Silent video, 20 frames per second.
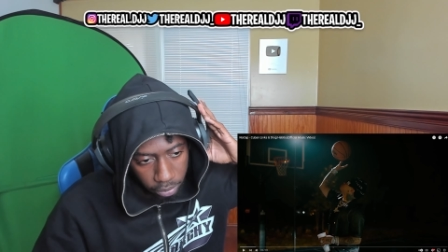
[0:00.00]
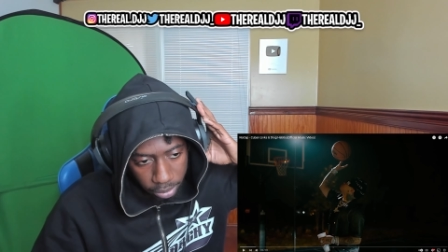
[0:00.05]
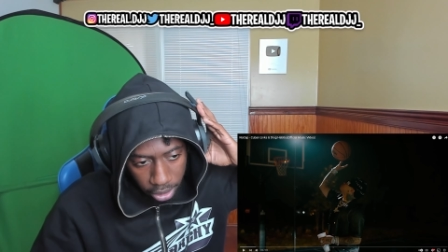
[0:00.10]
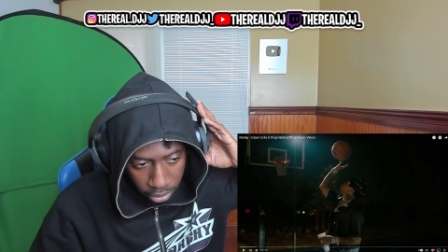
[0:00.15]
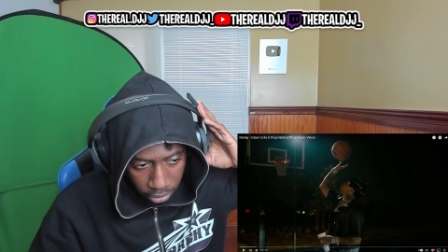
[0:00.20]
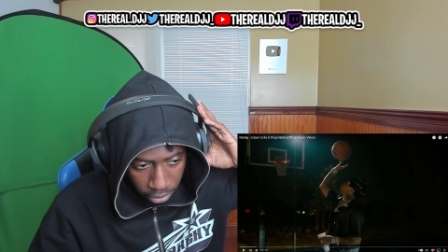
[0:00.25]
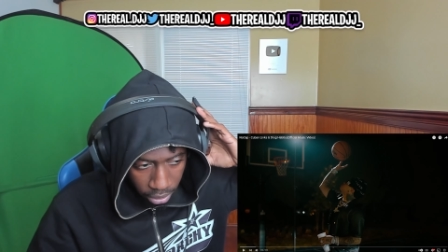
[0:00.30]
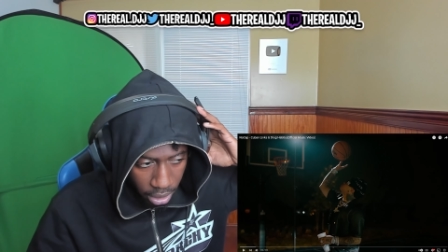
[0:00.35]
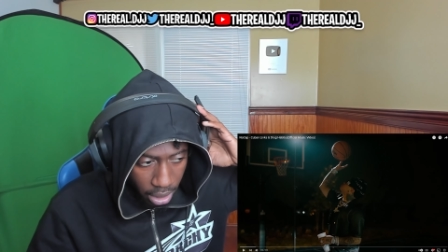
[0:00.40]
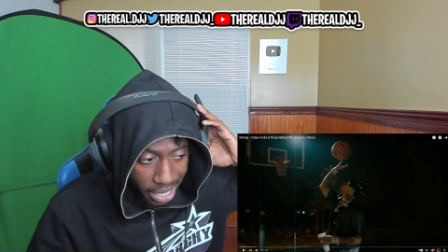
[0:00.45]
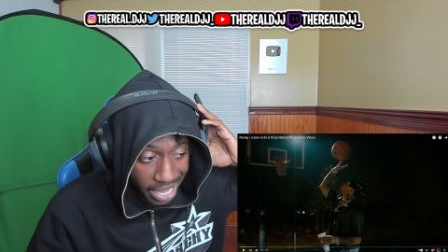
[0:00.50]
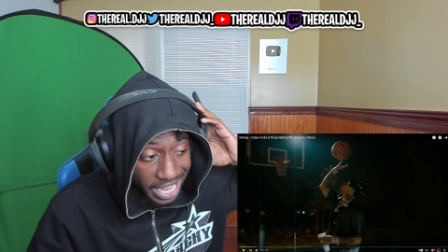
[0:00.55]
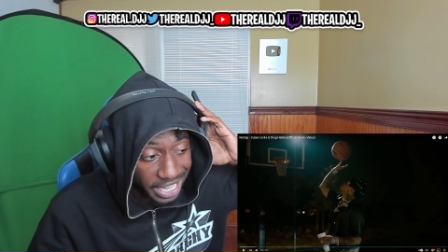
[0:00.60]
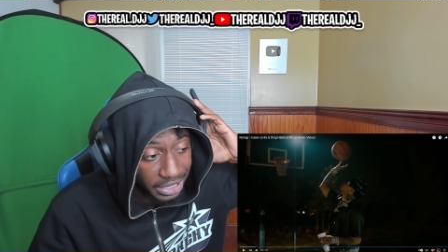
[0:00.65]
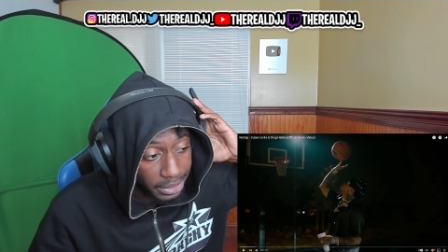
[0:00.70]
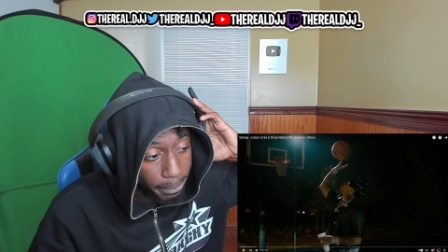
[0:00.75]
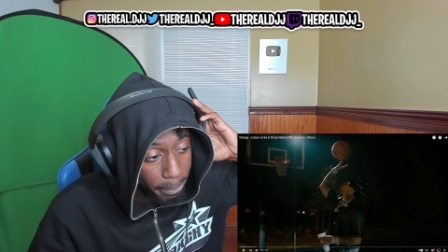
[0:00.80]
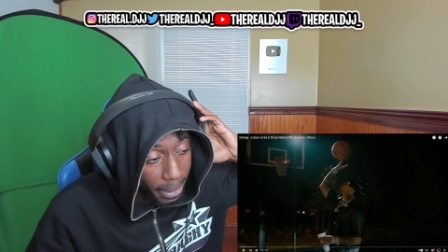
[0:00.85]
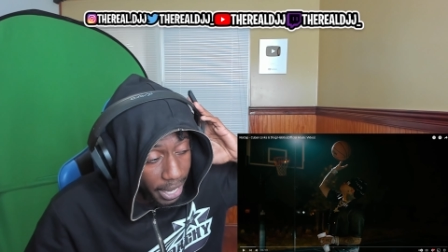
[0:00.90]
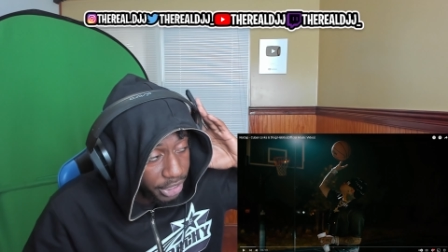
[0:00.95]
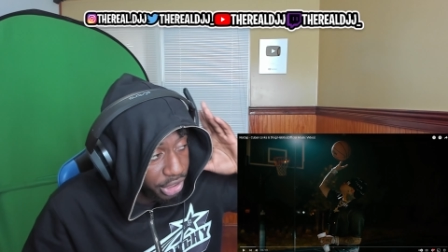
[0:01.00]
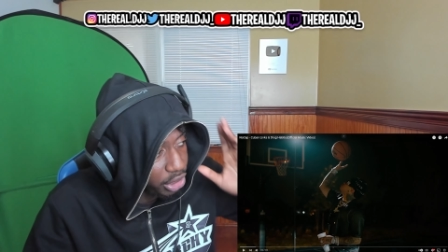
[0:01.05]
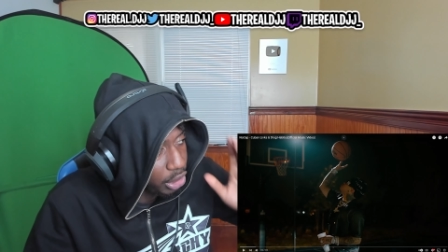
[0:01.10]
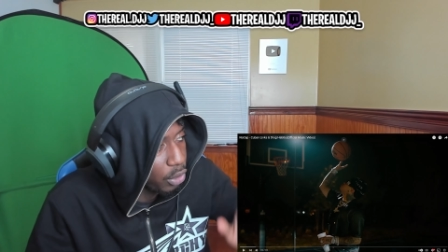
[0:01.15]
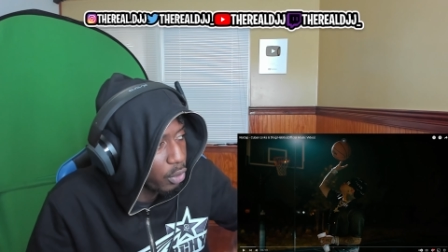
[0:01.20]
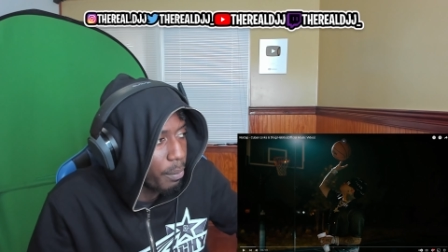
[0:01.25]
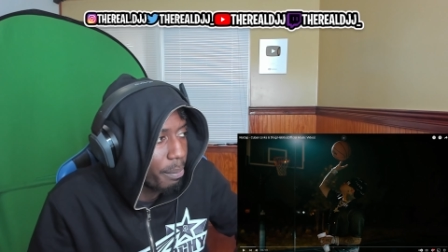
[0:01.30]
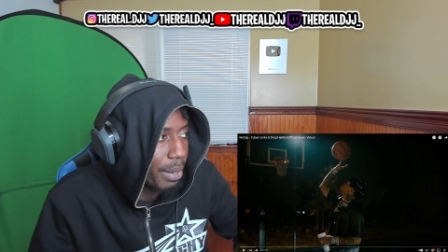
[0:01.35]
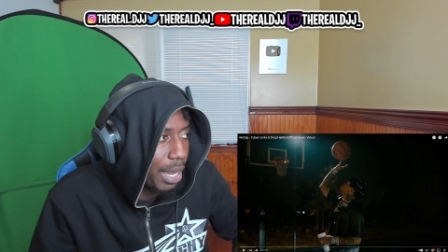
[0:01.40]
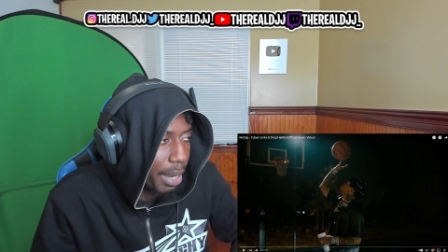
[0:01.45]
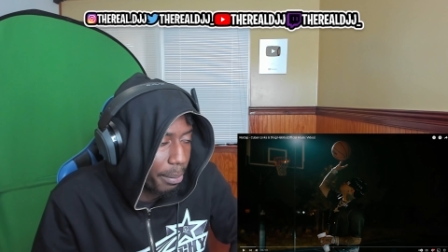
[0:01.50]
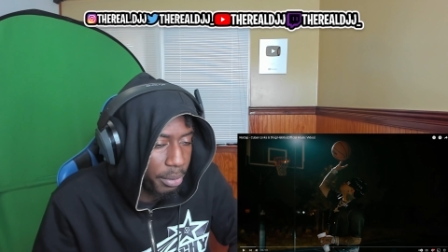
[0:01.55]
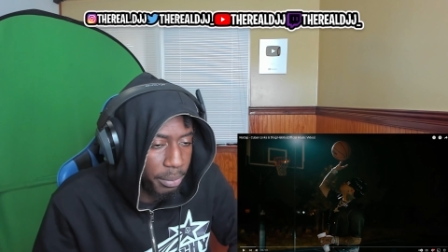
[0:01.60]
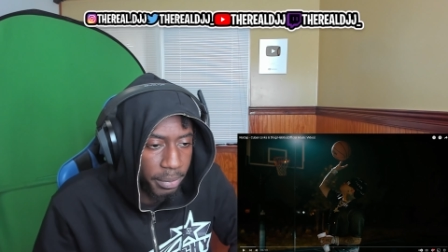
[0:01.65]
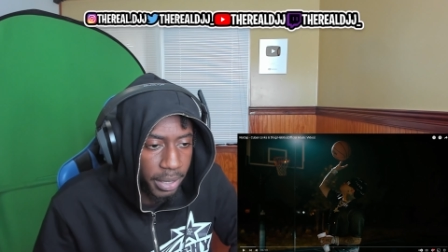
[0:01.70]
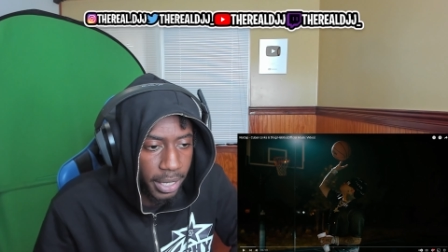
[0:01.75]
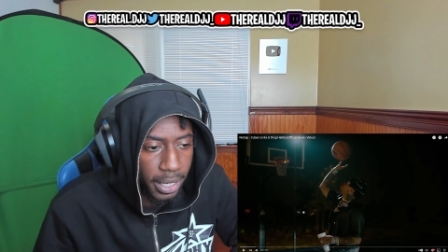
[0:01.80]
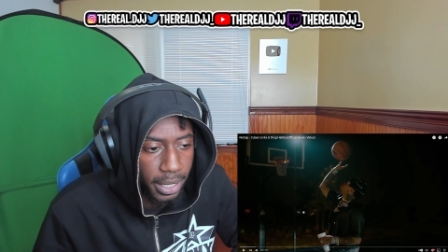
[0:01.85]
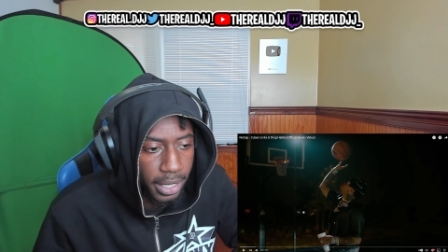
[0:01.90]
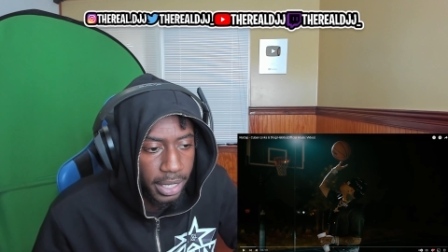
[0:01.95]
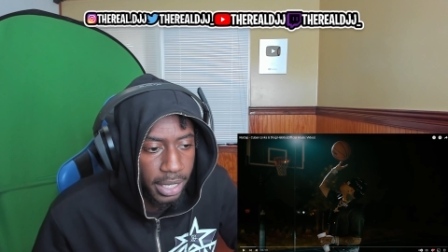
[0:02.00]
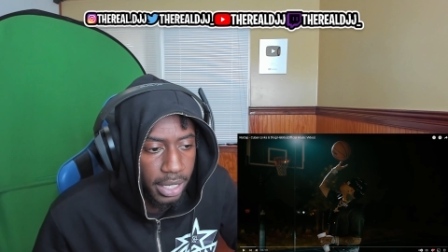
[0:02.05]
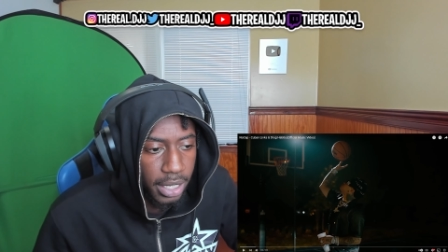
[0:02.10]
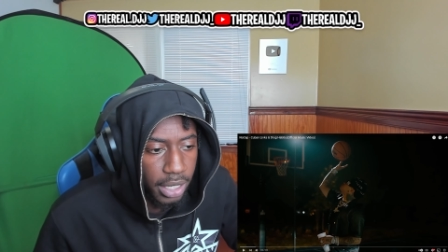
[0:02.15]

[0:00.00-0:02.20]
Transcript: bro. Especially Lil Poppa, man.